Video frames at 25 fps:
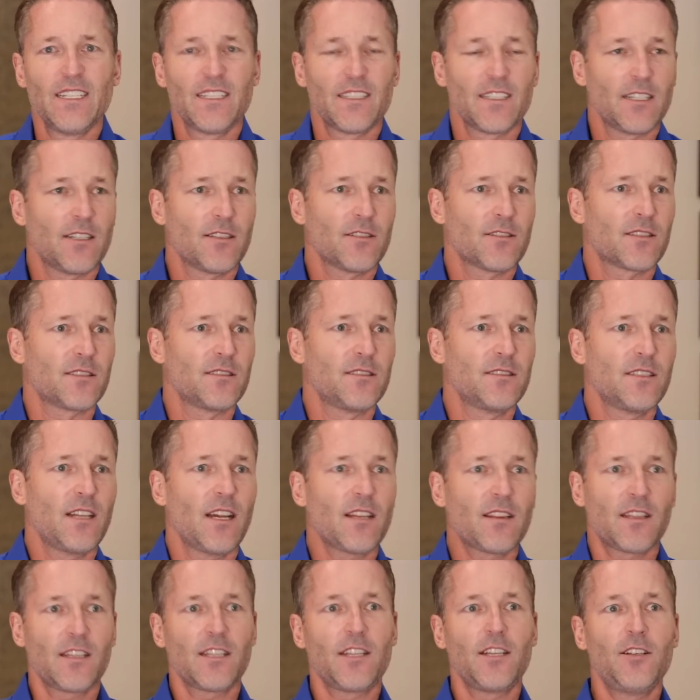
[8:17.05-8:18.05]
There's
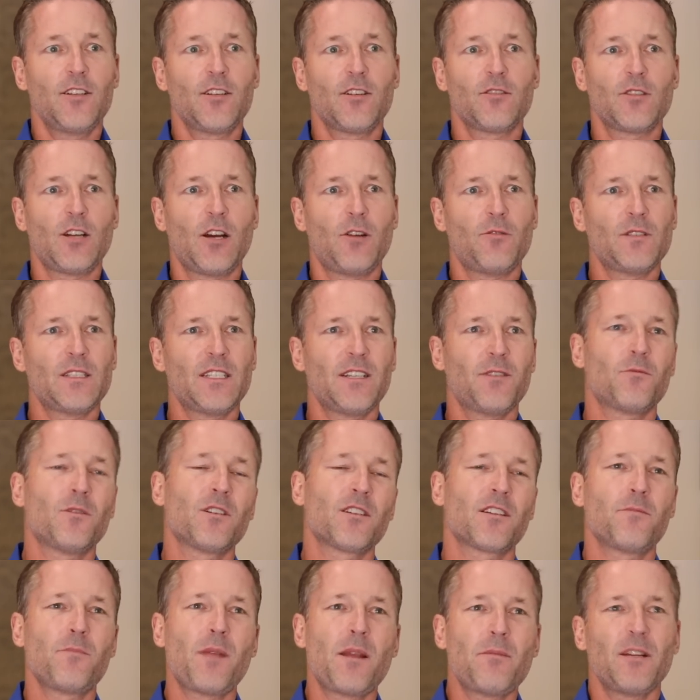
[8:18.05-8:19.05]
nothing you don't know in that.
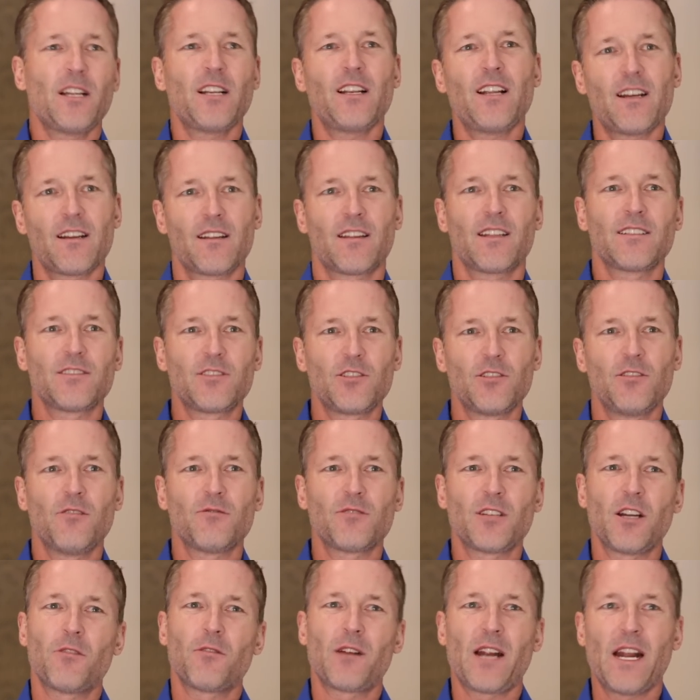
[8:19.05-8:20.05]
Well, there may be a lot of things you
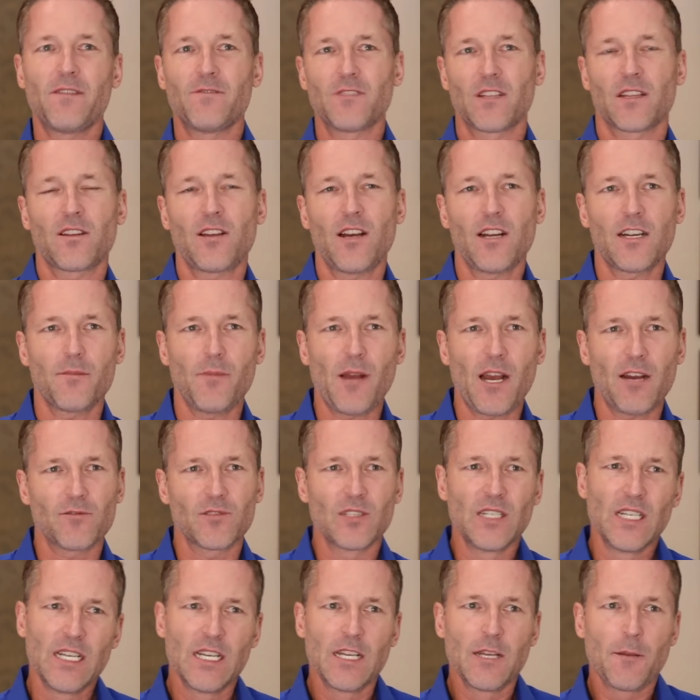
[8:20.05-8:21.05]
don't know or haven't thought about,